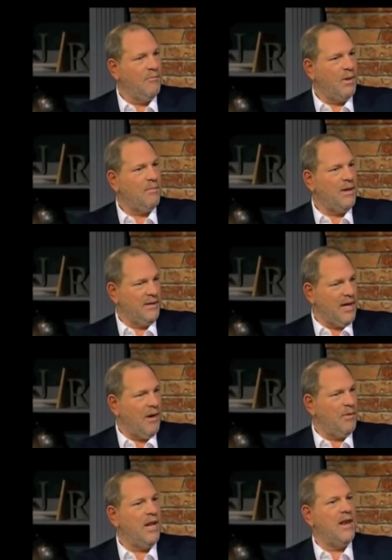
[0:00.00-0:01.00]
by being
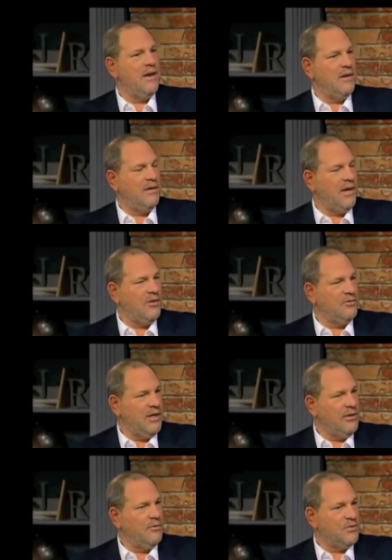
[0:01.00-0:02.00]
nominated and Daniel
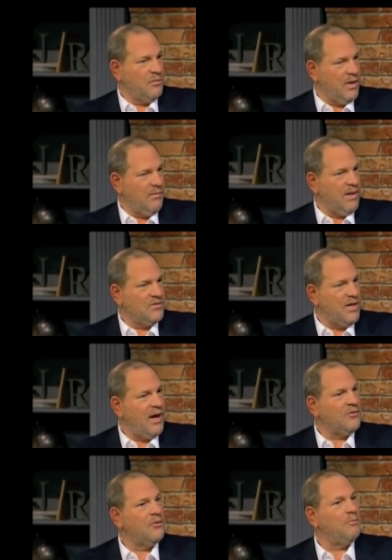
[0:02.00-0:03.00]
Day-Lewis winning Best
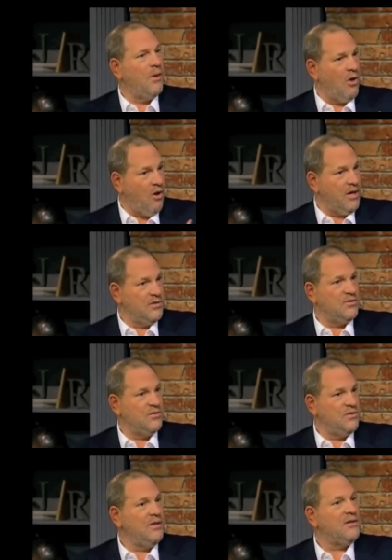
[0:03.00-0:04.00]
Actor,
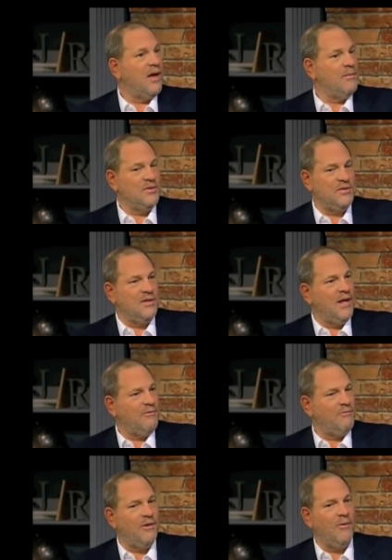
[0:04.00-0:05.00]
audiences did come and see
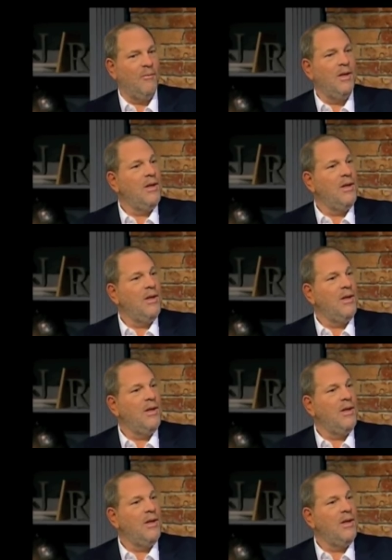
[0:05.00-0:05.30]
that film.